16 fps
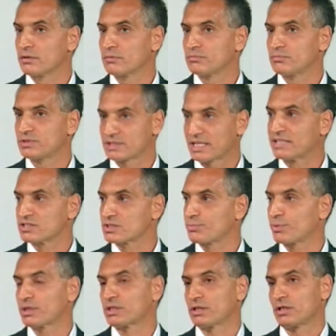sense,
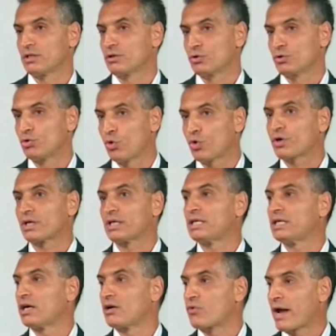but
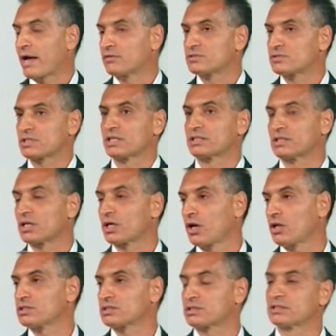locally around certain
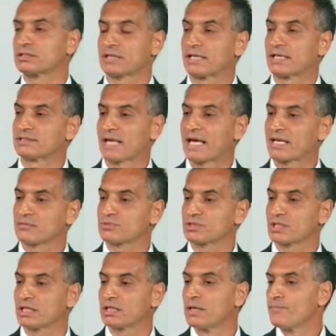clusters, as Adam said,